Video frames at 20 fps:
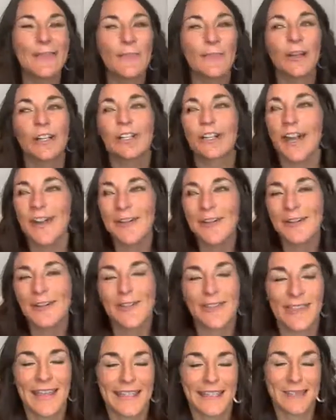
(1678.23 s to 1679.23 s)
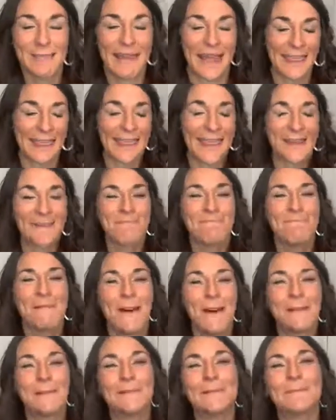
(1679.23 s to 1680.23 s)
which I don't know that that's a bad thing,
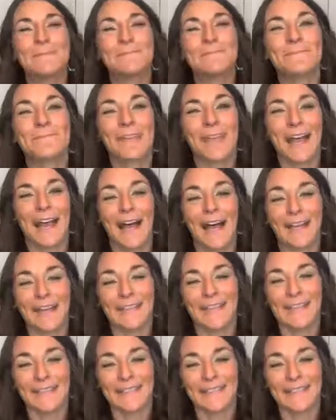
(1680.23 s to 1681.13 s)
but it